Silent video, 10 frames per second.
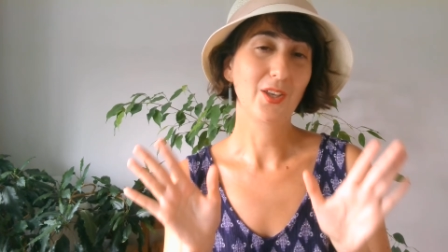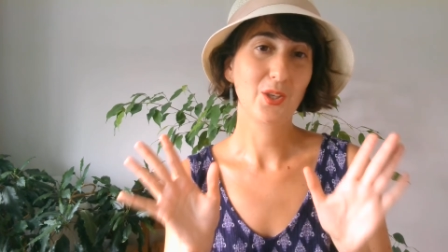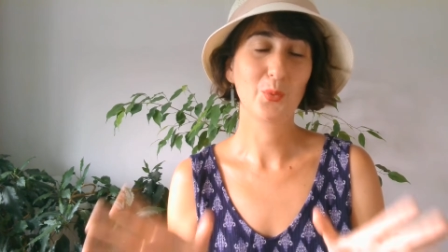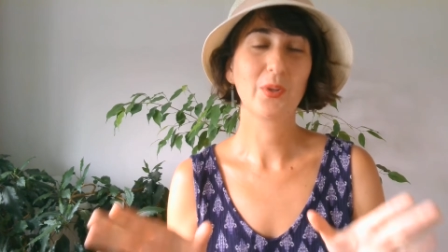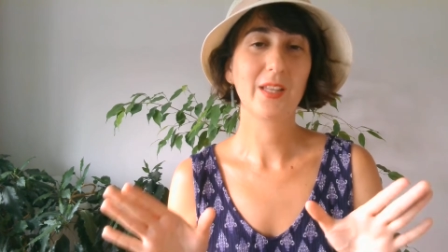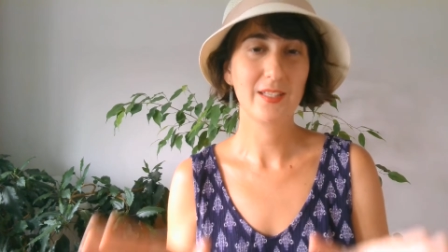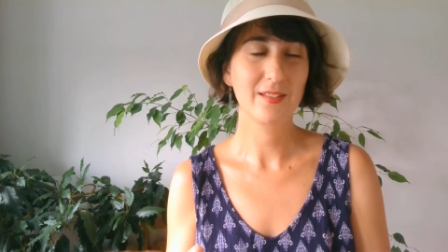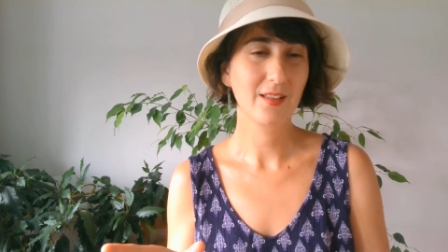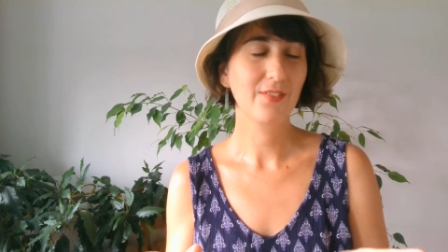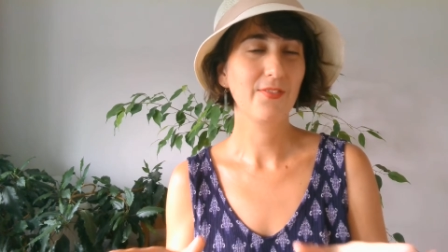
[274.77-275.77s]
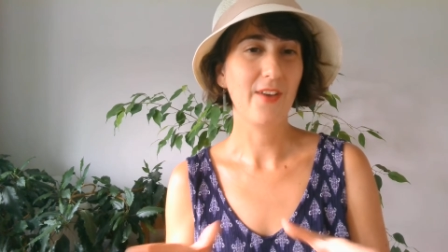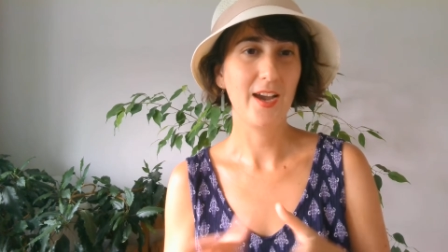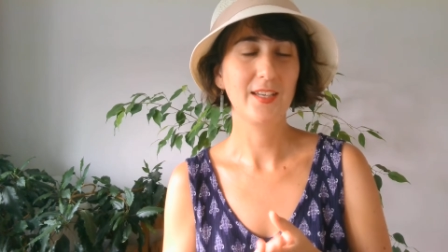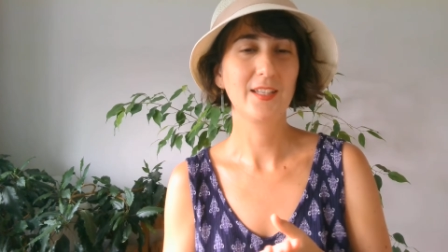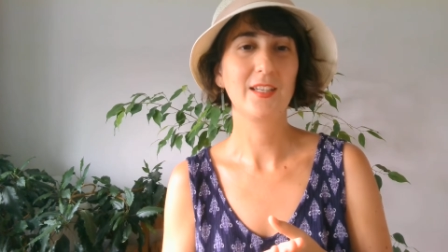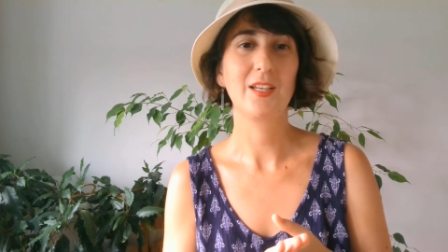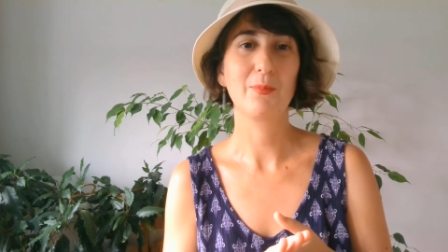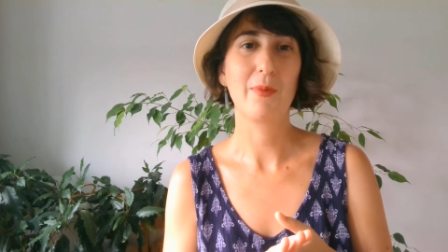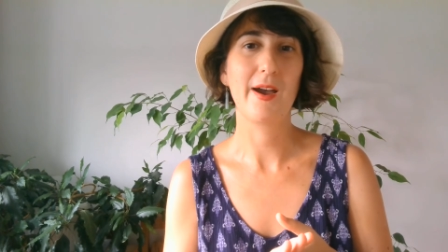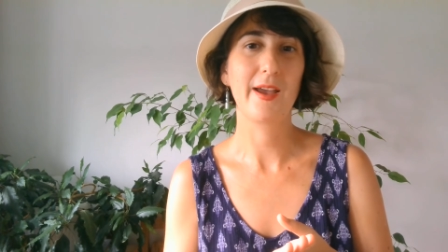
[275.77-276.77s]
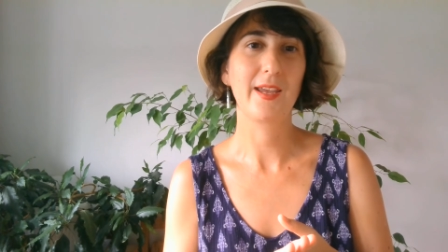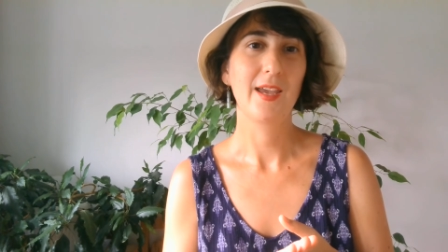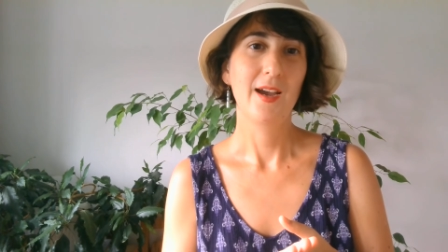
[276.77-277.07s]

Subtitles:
you will easily find it in my